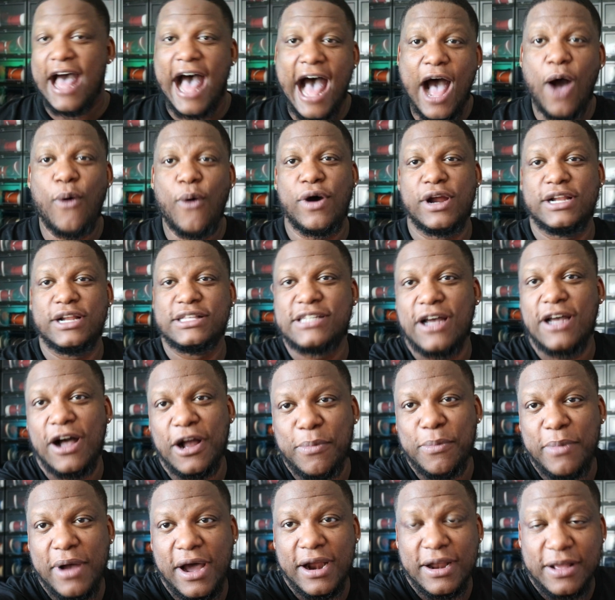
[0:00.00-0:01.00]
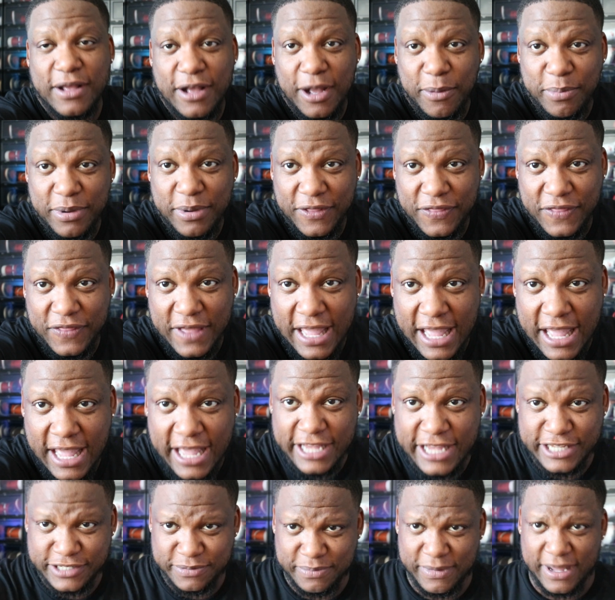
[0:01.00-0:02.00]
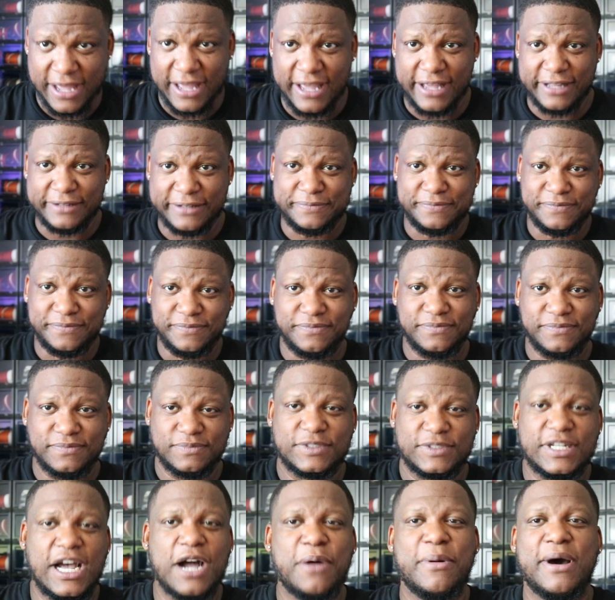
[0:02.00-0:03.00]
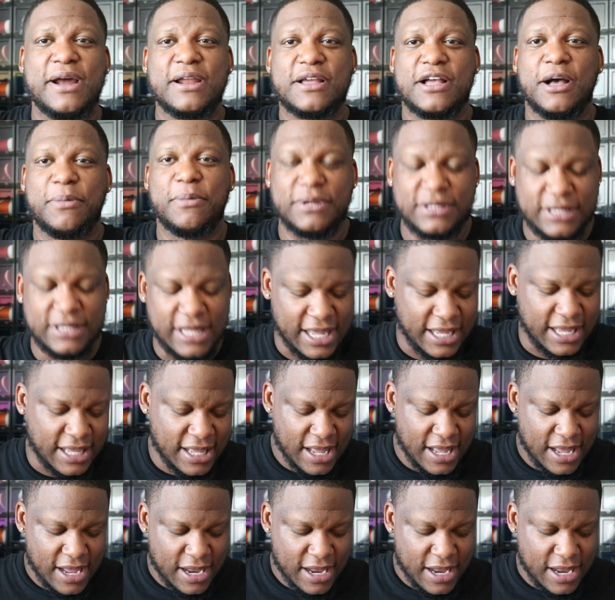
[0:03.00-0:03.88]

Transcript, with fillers: I want to talk about a couple of things, man talk about a couple of things.